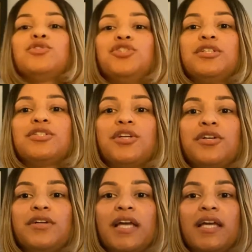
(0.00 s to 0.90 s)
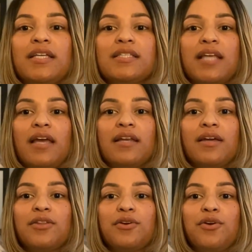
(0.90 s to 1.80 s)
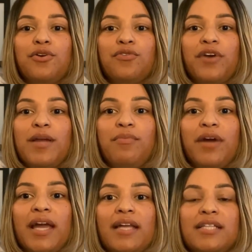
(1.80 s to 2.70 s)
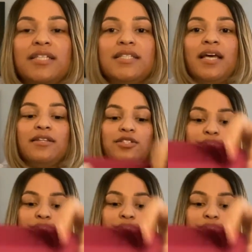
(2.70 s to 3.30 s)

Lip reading: Trina Turk is another great brand to send